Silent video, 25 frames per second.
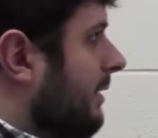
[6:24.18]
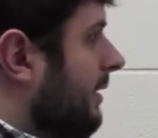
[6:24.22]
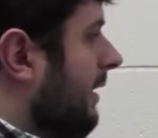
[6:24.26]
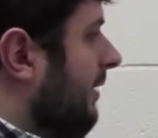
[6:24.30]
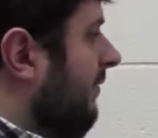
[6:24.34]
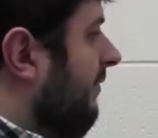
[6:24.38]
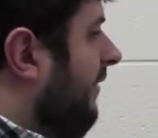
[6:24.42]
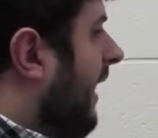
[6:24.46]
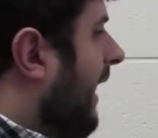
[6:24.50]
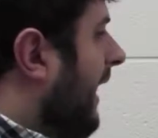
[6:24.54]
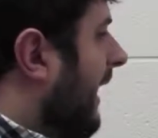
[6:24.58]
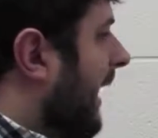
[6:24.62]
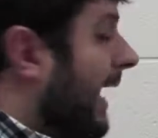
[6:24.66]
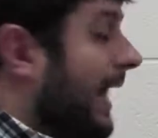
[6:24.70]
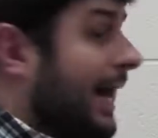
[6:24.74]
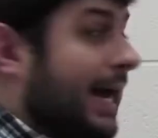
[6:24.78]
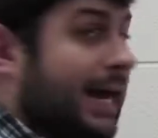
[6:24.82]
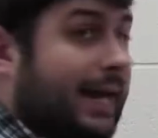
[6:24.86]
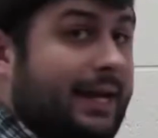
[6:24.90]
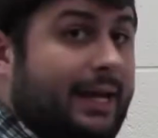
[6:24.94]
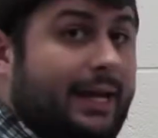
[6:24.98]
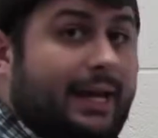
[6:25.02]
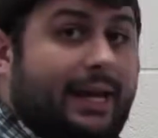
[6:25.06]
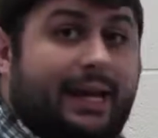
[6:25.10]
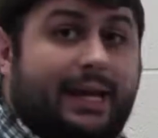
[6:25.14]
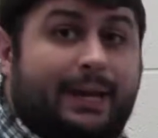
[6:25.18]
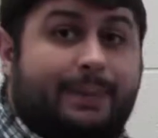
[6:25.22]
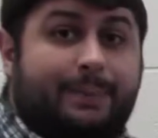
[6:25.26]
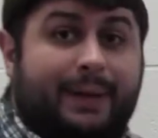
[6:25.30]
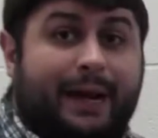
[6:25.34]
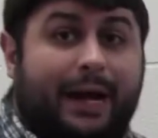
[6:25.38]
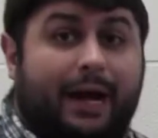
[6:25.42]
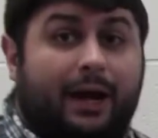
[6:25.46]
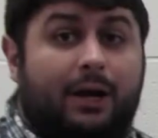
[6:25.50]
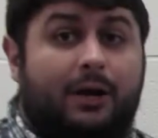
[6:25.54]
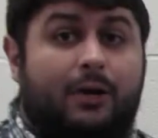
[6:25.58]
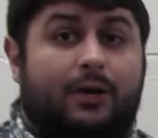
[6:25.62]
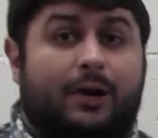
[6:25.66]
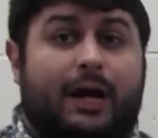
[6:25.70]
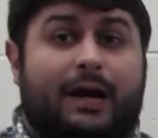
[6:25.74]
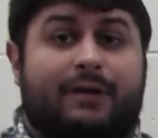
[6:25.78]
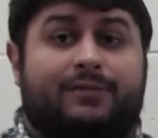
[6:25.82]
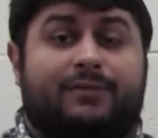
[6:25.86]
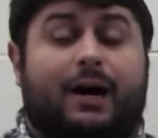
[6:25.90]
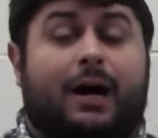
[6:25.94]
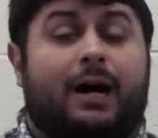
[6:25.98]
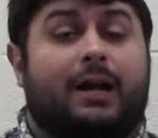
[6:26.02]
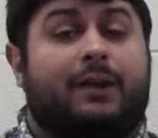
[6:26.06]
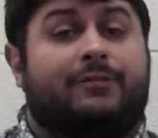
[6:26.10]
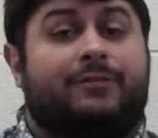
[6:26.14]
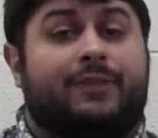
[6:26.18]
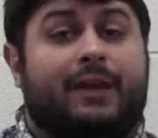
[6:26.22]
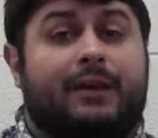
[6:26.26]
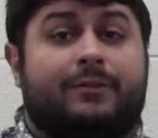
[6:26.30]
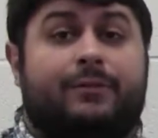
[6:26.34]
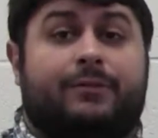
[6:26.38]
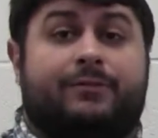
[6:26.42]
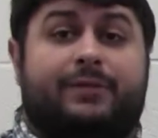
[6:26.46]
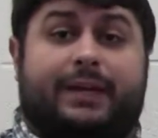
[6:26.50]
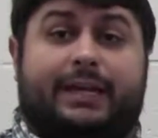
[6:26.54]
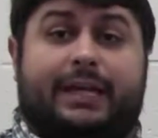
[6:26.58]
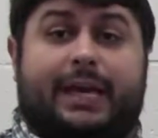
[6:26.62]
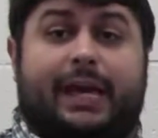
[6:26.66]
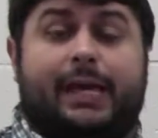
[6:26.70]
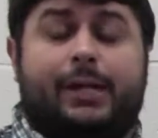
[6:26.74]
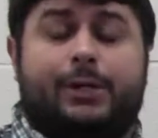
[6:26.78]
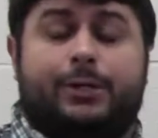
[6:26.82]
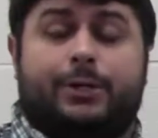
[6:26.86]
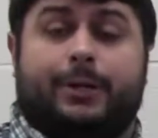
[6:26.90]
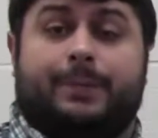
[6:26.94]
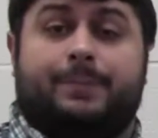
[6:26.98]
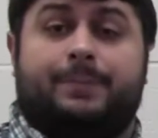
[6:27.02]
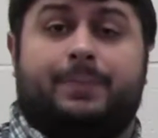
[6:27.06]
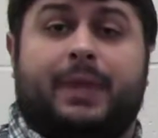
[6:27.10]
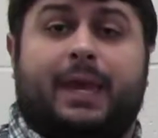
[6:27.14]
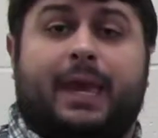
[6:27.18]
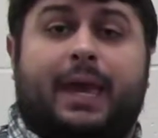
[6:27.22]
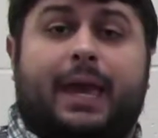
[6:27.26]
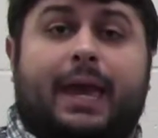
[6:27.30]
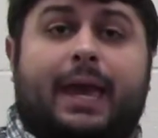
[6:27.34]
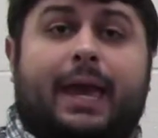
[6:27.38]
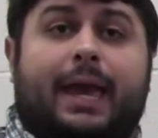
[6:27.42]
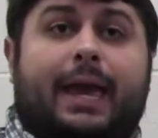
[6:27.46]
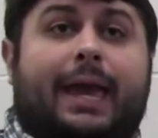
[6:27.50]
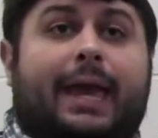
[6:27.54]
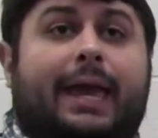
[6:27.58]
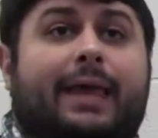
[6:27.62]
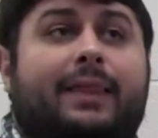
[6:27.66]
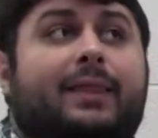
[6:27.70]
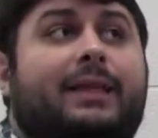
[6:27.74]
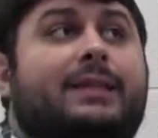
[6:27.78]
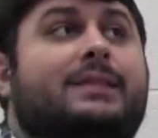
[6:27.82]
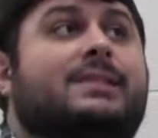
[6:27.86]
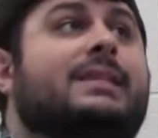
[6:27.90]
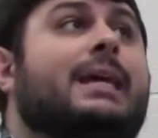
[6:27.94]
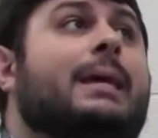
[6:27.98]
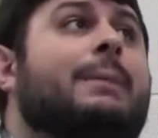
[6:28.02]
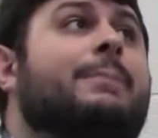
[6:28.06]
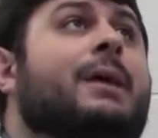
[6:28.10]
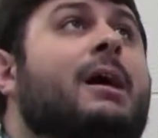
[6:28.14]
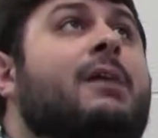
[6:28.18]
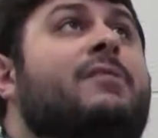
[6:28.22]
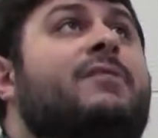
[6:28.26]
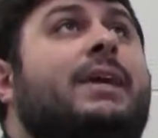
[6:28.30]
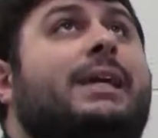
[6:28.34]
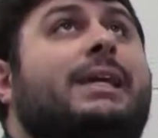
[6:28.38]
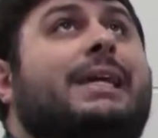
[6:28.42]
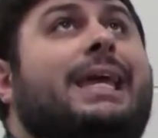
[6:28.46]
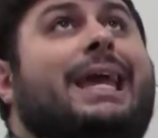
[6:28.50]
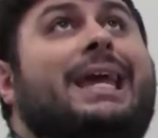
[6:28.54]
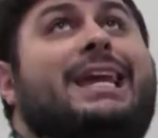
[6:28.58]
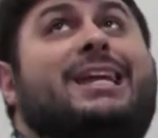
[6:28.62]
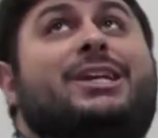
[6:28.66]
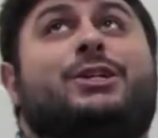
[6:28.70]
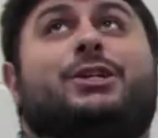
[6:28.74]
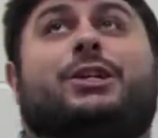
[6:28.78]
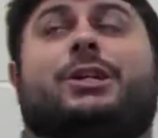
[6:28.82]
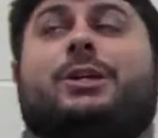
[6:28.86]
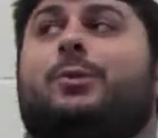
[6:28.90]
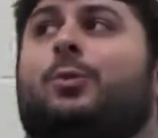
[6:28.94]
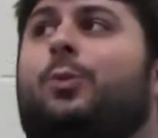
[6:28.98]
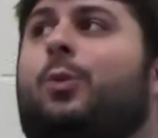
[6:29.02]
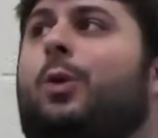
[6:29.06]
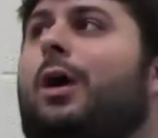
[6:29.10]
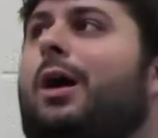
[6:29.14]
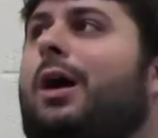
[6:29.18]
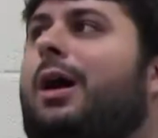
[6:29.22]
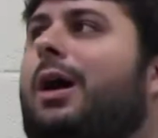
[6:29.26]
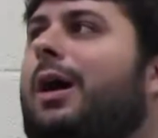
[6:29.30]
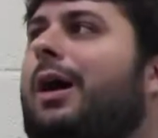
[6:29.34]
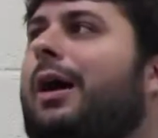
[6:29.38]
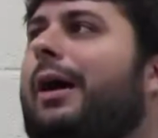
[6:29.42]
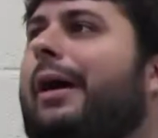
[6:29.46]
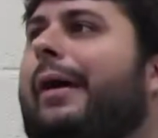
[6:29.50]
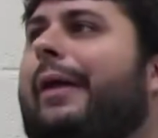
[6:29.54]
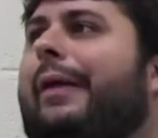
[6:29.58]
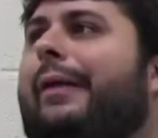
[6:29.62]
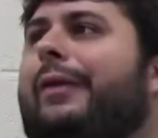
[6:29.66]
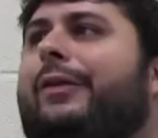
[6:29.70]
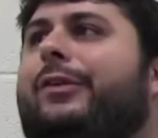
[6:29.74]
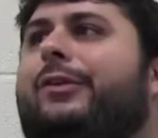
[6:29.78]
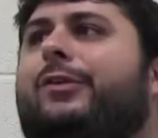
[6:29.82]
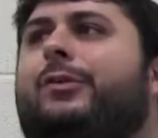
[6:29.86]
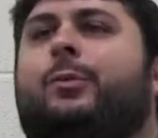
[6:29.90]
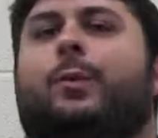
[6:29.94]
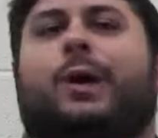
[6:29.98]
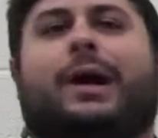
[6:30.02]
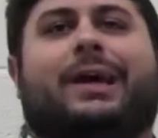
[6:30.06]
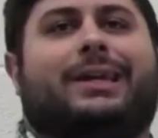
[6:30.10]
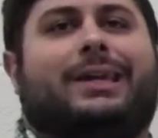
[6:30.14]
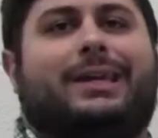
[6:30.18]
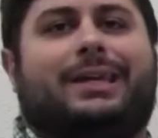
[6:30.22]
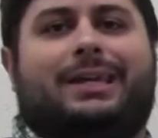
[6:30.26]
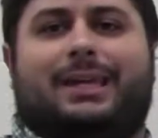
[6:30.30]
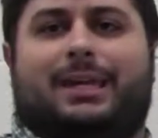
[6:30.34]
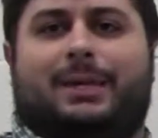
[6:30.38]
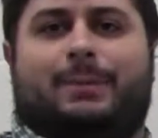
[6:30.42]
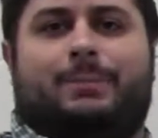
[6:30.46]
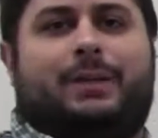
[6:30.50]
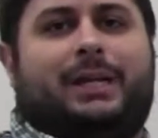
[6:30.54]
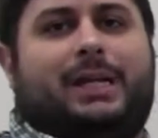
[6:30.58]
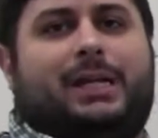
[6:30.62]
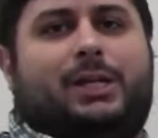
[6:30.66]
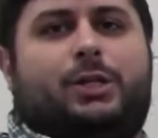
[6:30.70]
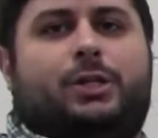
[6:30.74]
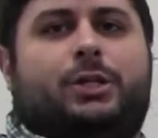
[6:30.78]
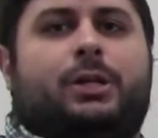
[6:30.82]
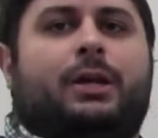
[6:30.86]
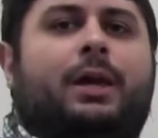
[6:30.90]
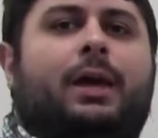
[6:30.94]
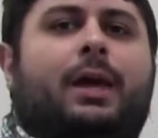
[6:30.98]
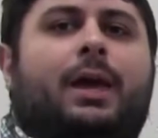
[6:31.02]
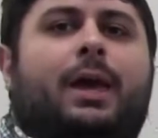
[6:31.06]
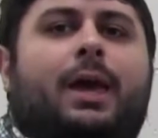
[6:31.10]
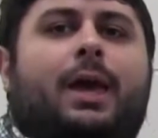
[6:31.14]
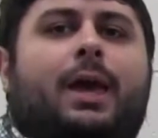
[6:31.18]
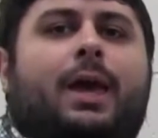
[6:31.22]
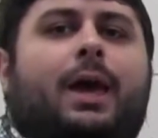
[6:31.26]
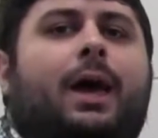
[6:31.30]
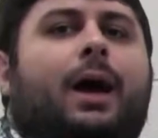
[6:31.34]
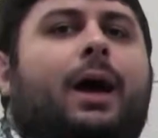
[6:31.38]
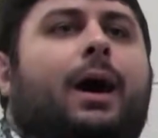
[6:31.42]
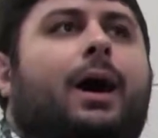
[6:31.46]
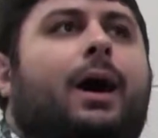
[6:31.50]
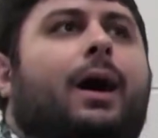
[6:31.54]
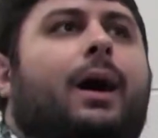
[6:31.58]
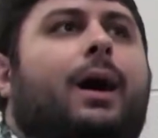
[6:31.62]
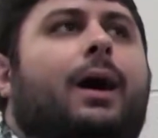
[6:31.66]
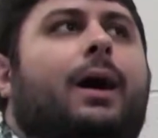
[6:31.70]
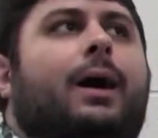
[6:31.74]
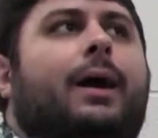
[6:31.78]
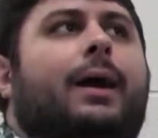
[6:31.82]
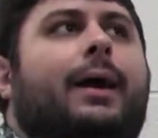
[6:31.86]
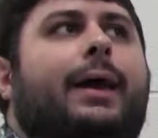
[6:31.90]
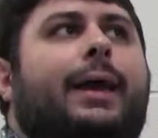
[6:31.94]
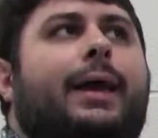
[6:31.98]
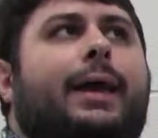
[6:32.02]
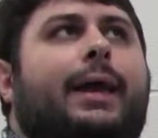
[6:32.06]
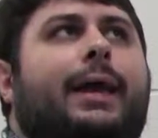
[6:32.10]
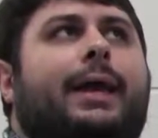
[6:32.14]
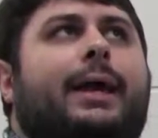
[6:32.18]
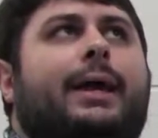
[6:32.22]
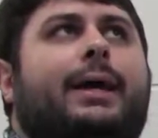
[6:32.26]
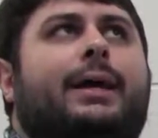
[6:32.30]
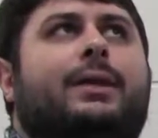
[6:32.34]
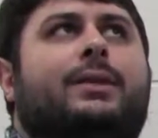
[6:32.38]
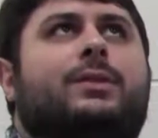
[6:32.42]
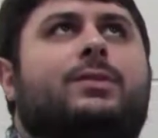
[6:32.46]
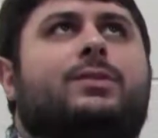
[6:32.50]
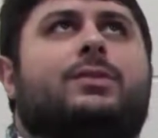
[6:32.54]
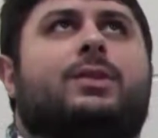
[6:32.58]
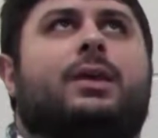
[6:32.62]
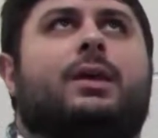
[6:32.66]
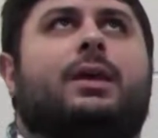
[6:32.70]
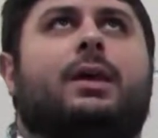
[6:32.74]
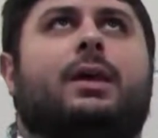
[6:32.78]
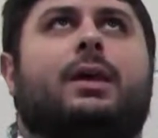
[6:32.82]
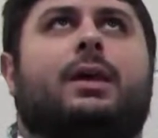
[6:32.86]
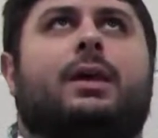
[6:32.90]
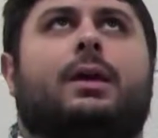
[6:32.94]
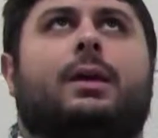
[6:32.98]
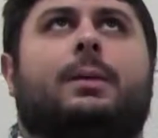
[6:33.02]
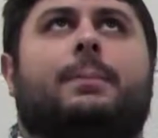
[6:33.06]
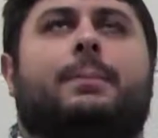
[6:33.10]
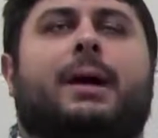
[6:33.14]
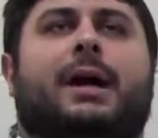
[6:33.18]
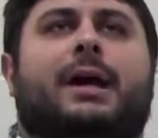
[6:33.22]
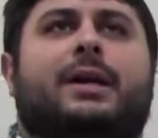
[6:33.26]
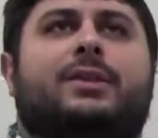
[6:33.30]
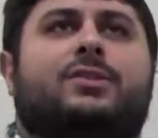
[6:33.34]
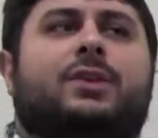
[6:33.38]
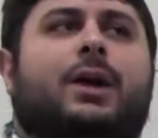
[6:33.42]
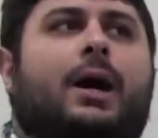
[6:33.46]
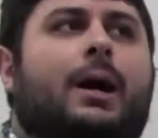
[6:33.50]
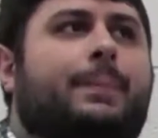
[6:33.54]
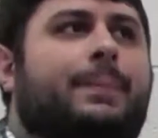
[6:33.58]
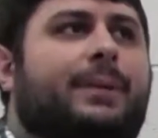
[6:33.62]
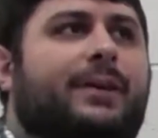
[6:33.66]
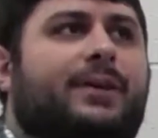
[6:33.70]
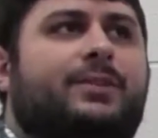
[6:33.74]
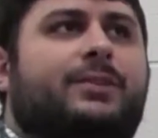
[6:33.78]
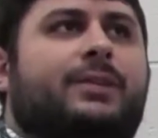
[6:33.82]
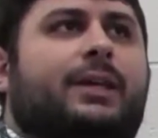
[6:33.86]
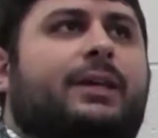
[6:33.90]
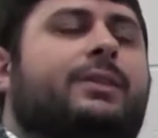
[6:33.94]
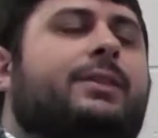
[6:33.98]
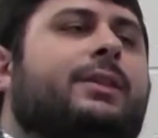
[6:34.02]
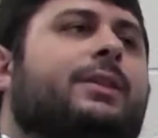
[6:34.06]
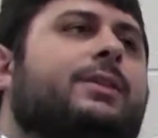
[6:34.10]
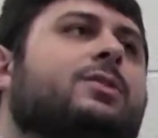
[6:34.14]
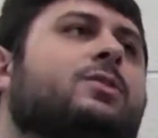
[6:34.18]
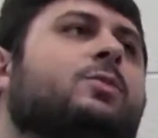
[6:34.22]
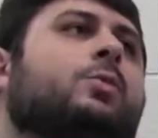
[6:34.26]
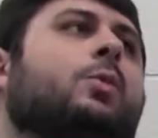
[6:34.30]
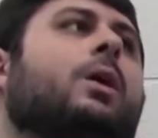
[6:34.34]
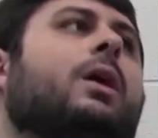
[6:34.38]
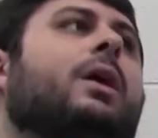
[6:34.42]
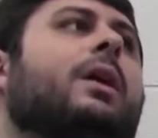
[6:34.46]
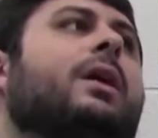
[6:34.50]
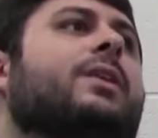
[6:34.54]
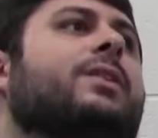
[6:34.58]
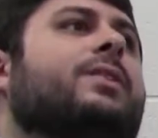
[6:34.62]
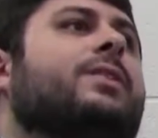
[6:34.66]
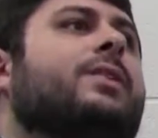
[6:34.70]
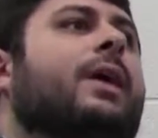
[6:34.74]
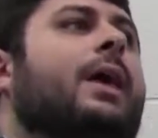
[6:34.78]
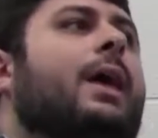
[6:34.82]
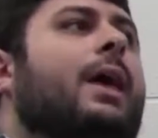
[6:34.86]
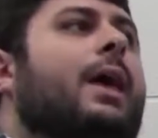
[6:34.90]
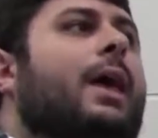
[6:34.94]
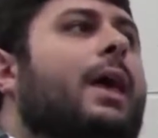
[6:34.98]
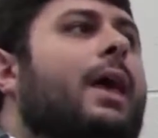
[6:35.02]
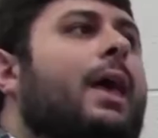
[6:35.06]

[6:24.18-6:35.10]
If I had a paragraph on a favorite vacation, and let's say my vacation was Waikiki Beach, and my topic sentence was,